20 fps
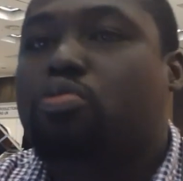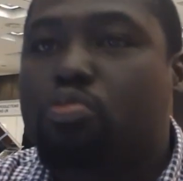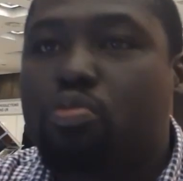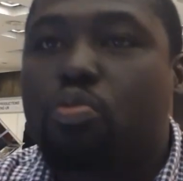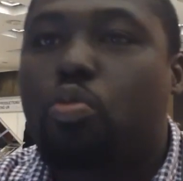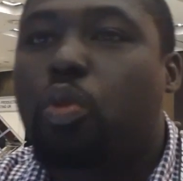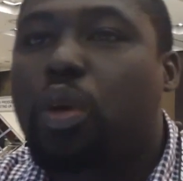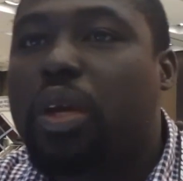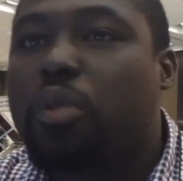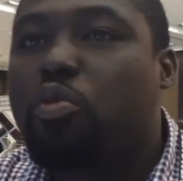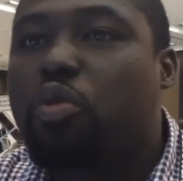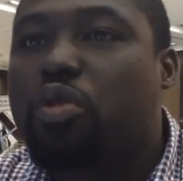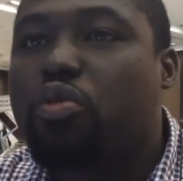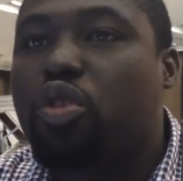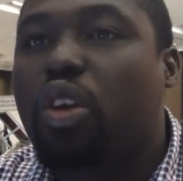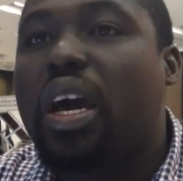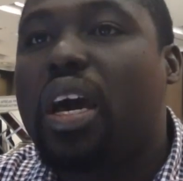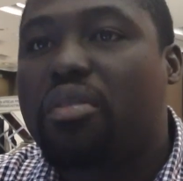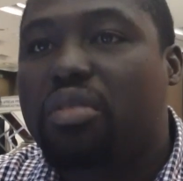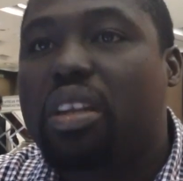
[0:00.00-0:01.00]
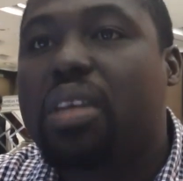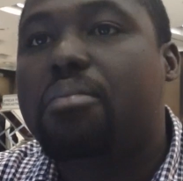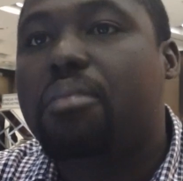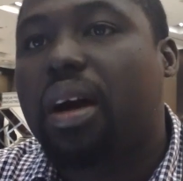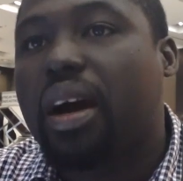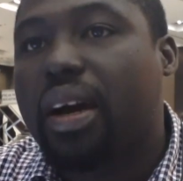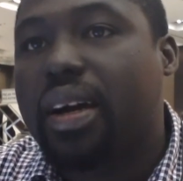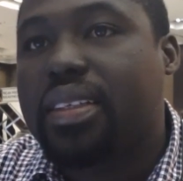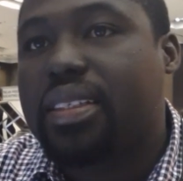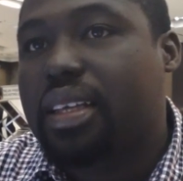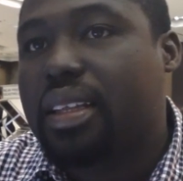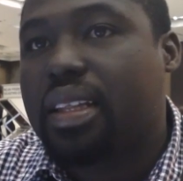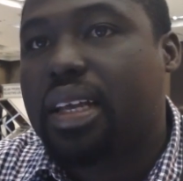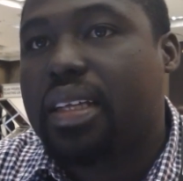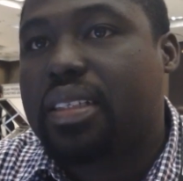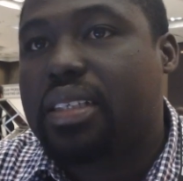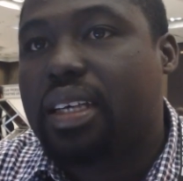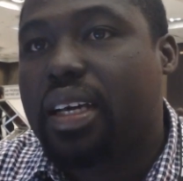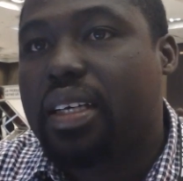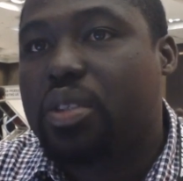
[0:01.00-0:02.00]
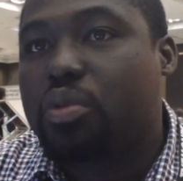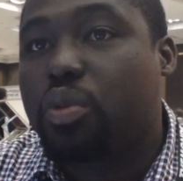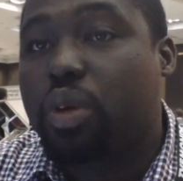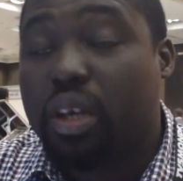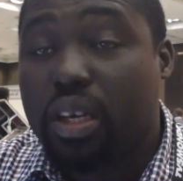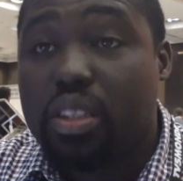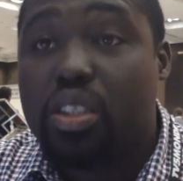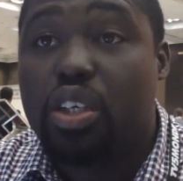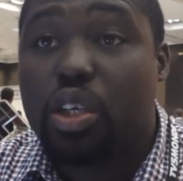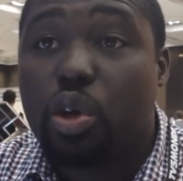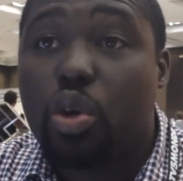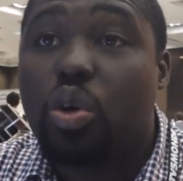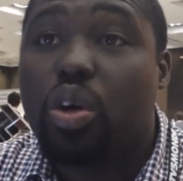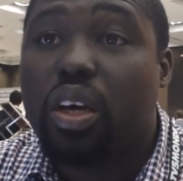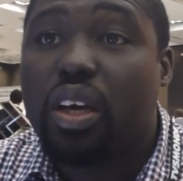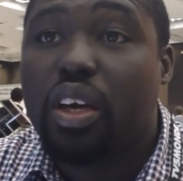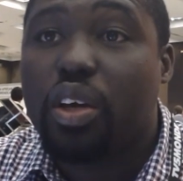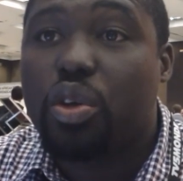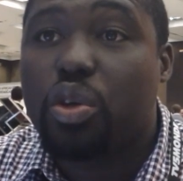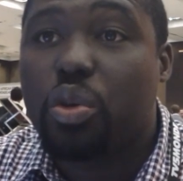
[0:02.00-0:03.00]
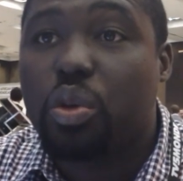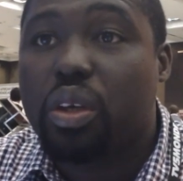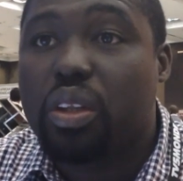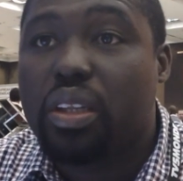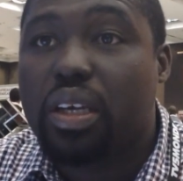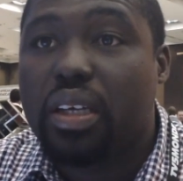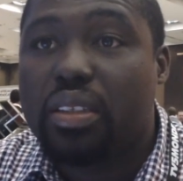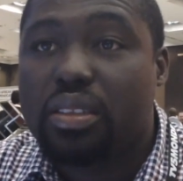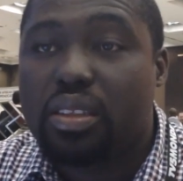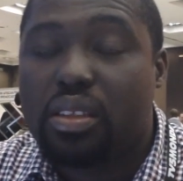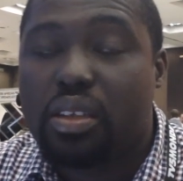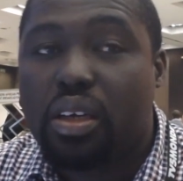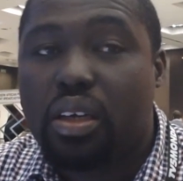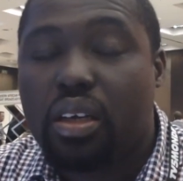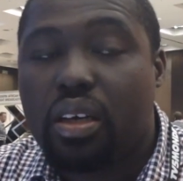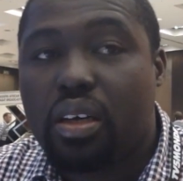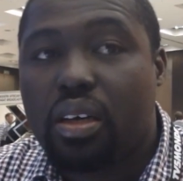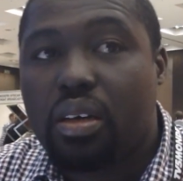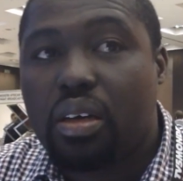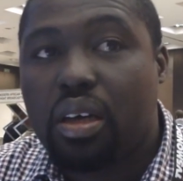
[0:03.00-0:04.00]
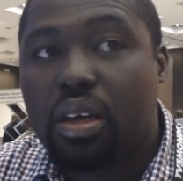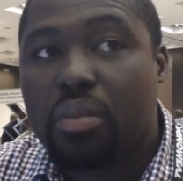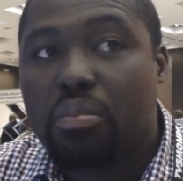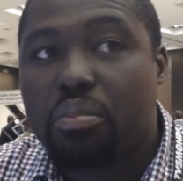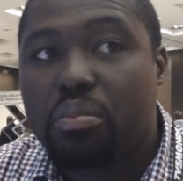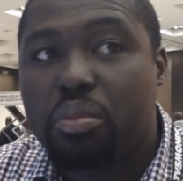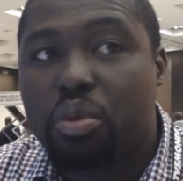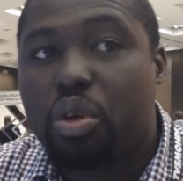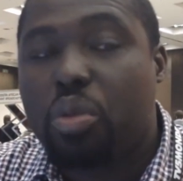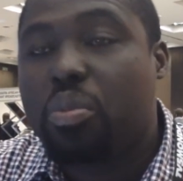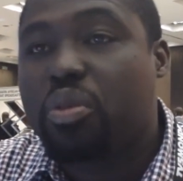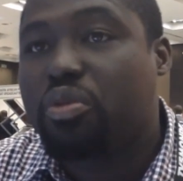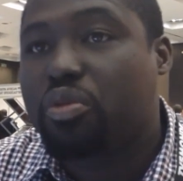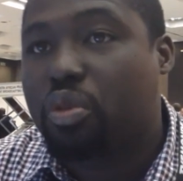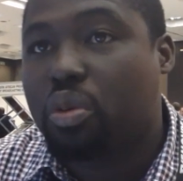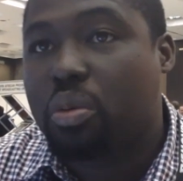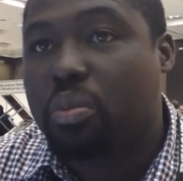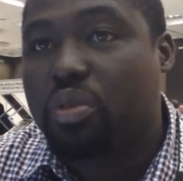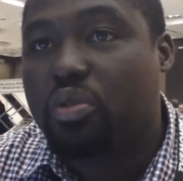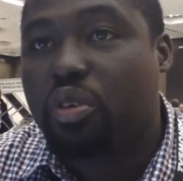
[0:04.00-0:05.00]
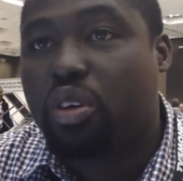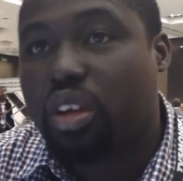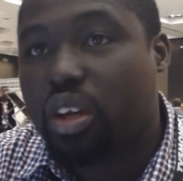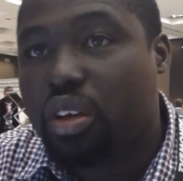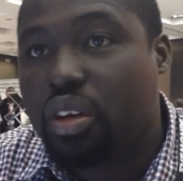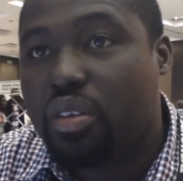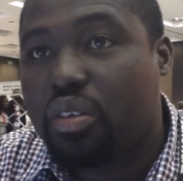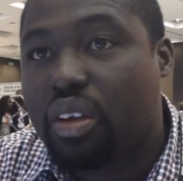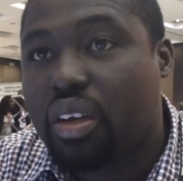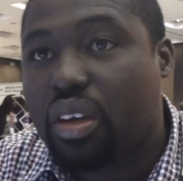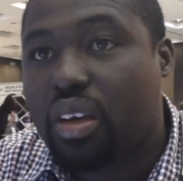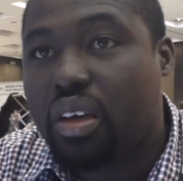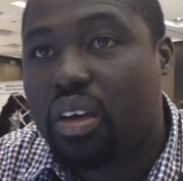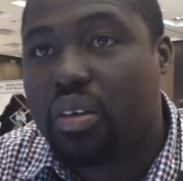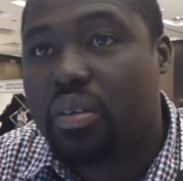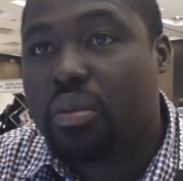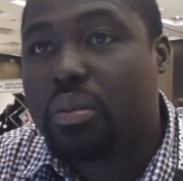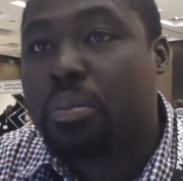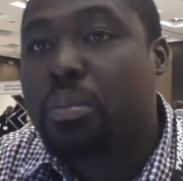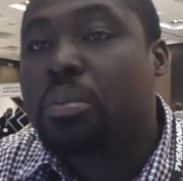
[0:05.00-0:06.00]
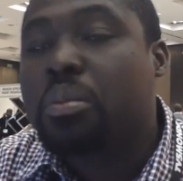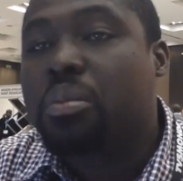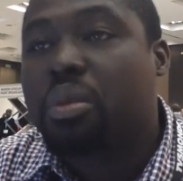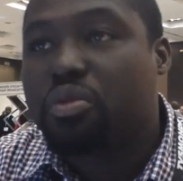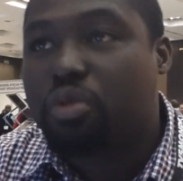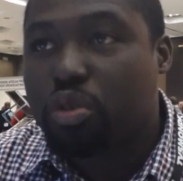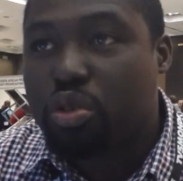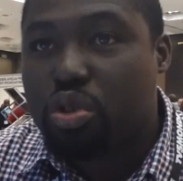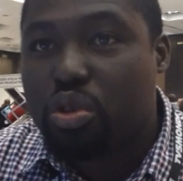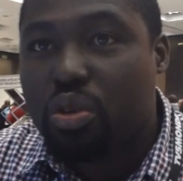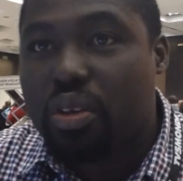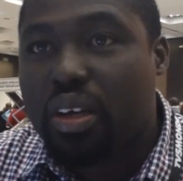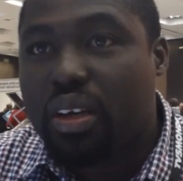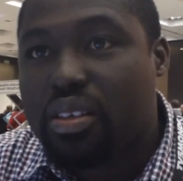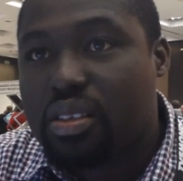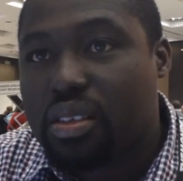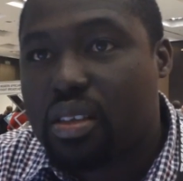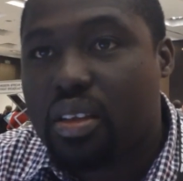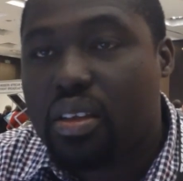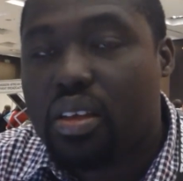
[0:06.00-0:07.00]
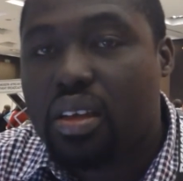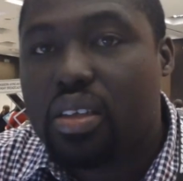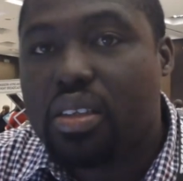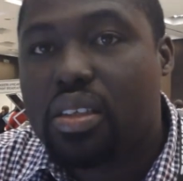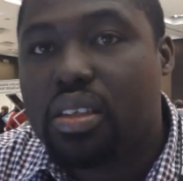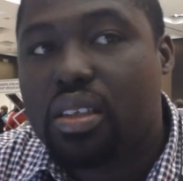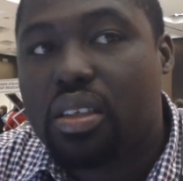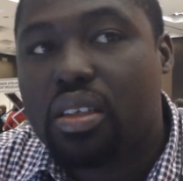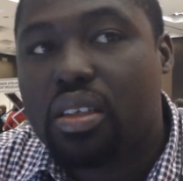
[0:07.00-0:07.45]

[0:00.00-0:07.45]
We've not heavily marketed that yet. We're actually looking at doing that before the end of the year, before 2013.